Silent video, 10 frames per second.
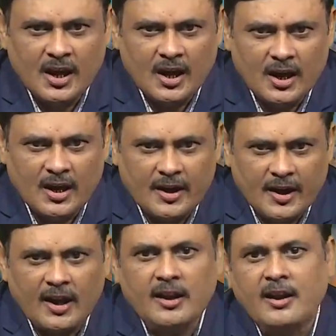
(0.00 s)

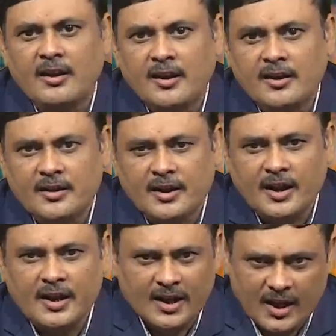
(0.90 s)
Alkayat
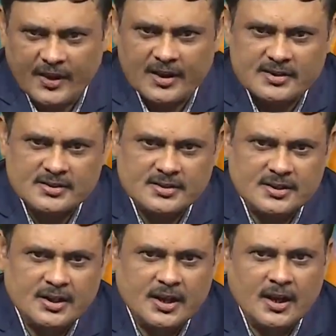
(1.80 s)
and others
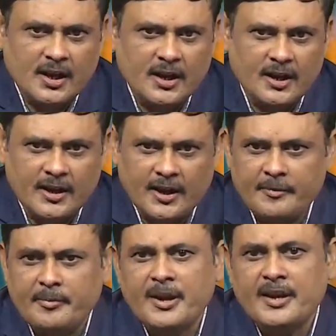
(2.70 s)

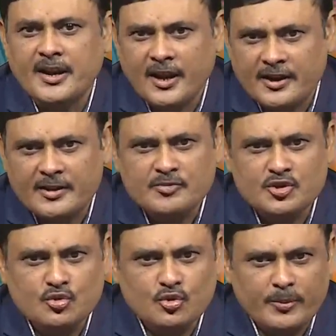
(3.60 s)
have made an attempt
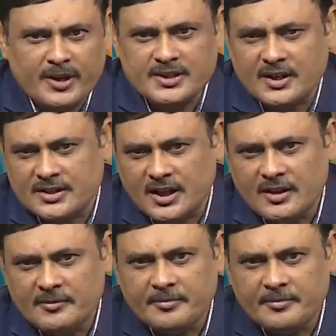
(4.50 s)
to measure the